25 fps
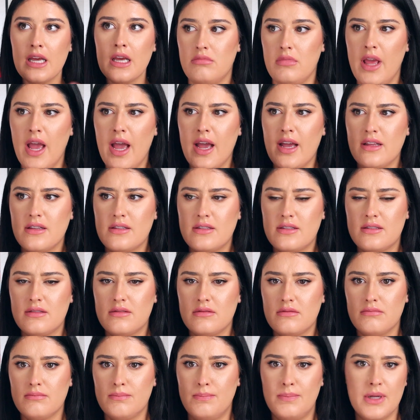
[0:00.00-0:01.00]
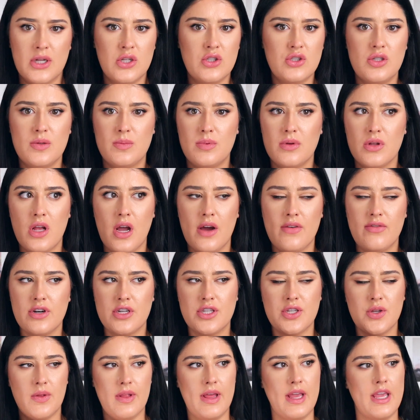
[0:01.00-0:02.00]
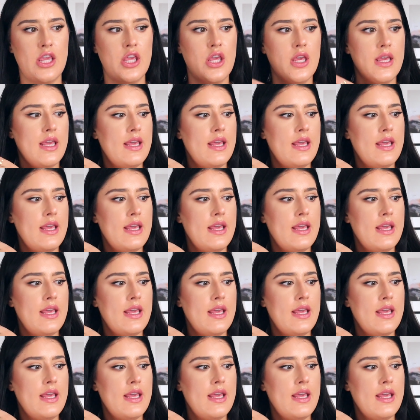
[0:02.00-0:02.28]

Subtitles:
Yeah, it's buildable coverage. So like,